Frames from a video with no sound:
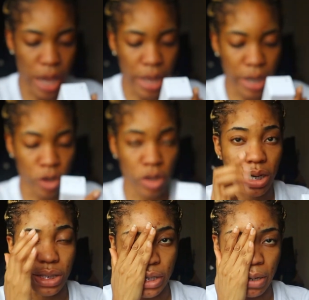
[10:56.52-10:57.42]
And I got
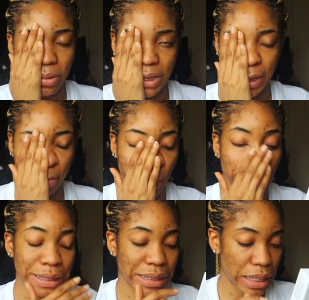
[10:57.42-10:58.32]
it in 10%
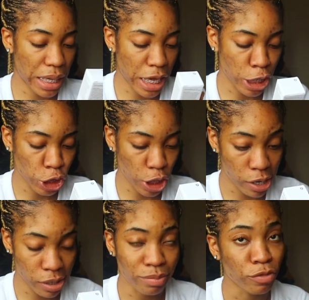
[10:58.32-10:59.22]
plus
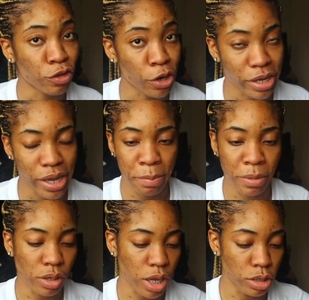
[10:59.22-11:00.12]
HA, 30
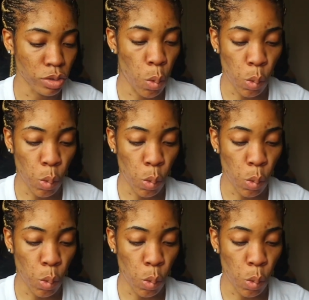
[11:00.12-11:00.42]
ml as